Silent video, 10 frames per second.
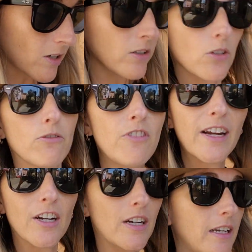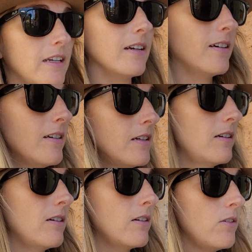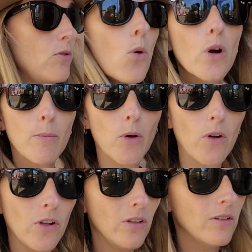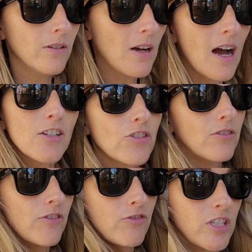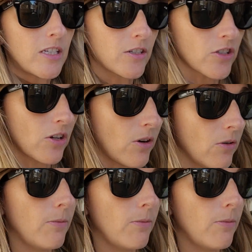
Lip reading: also very normal 150 years ago,